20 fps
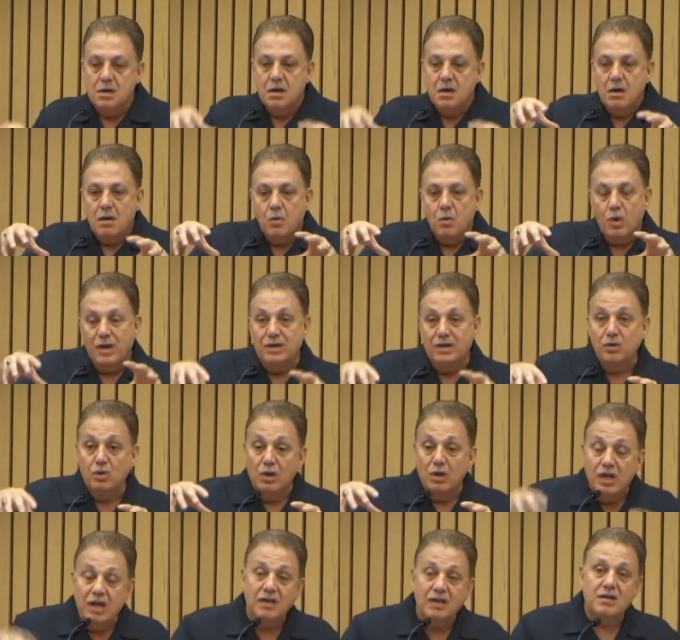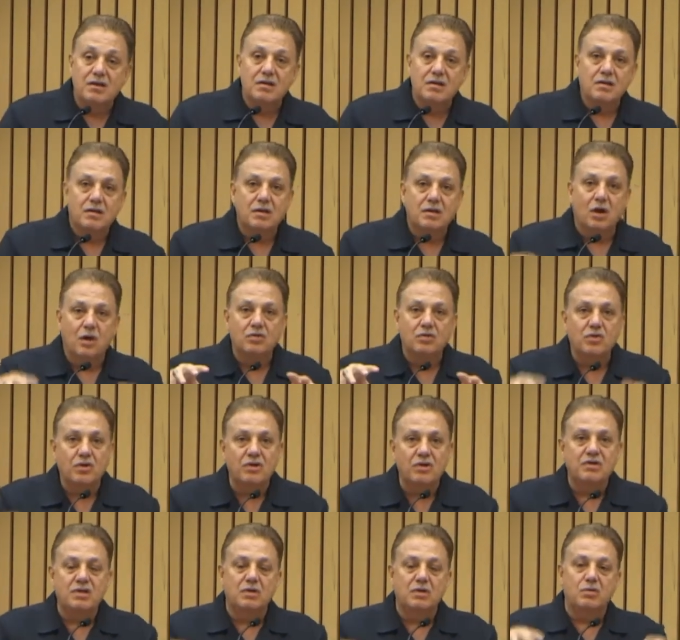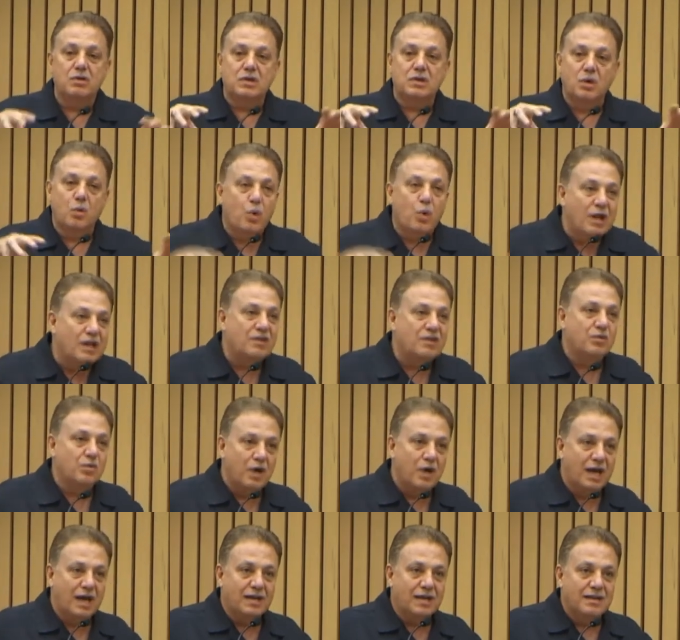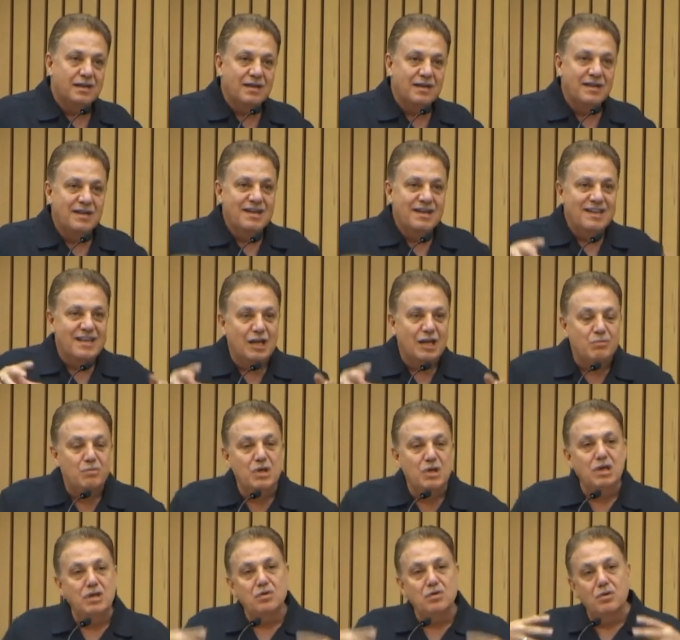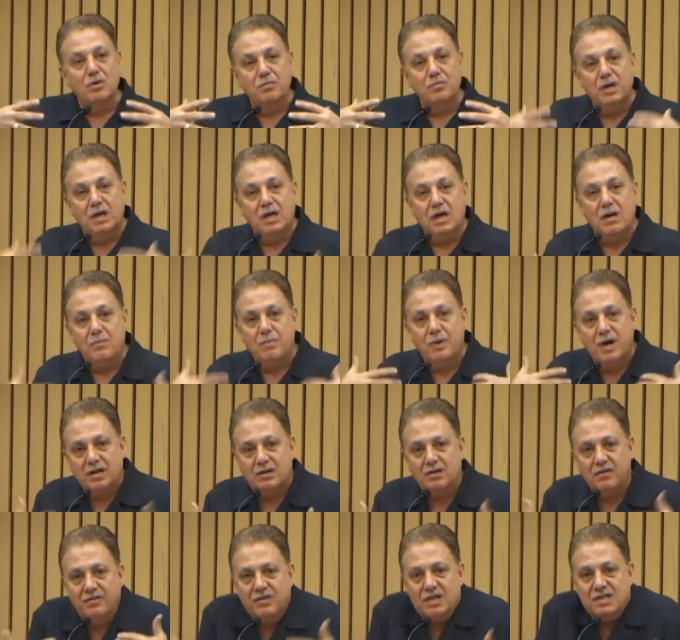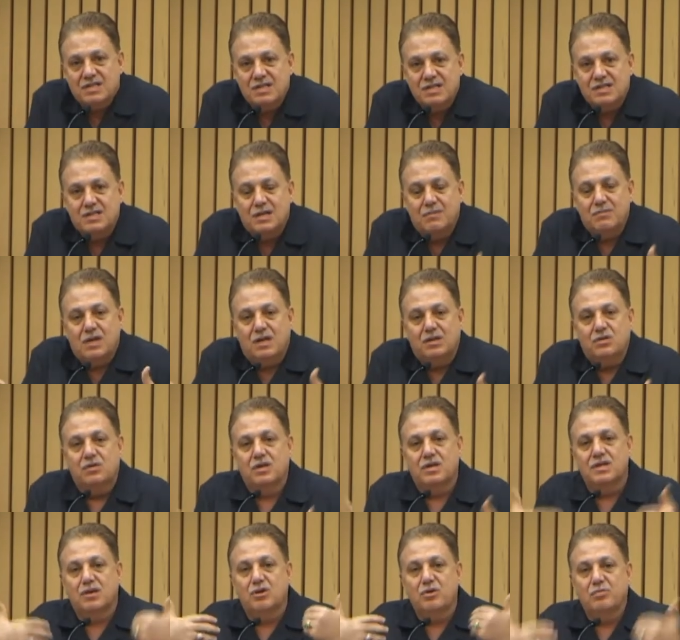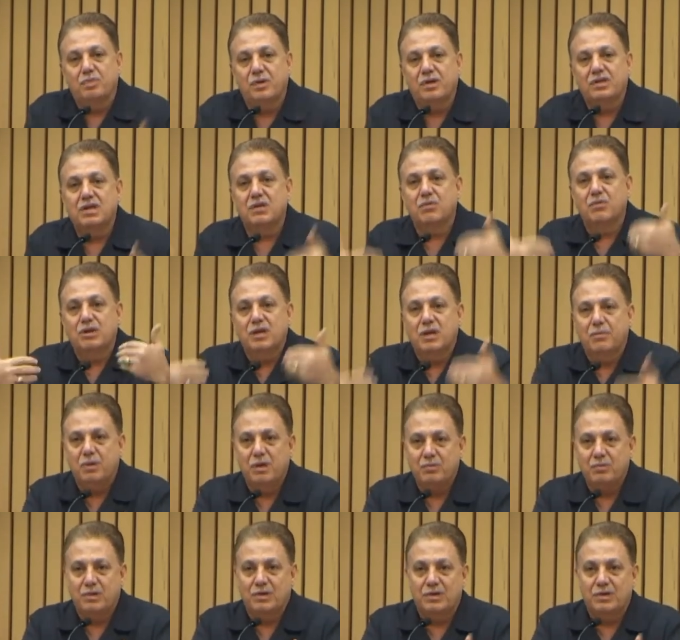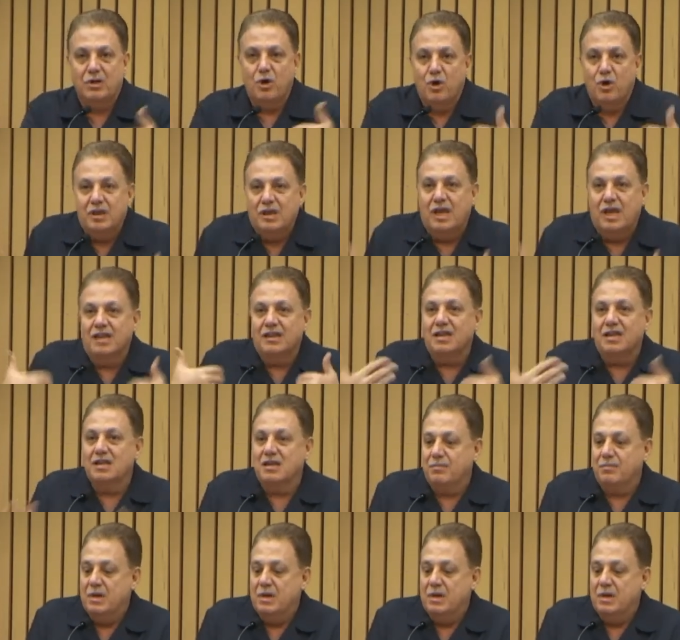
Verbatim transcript: When you link the authority with the wealth you have, that means you will become part of the system that you are competing with the people. No, neither the